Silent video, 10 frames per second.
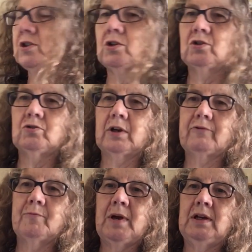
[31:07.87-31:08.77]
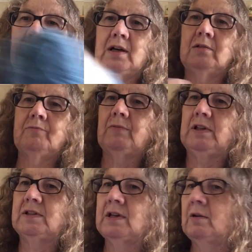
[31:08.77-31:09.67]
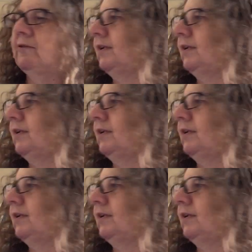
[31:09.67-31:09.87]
the trick for me now is, now I've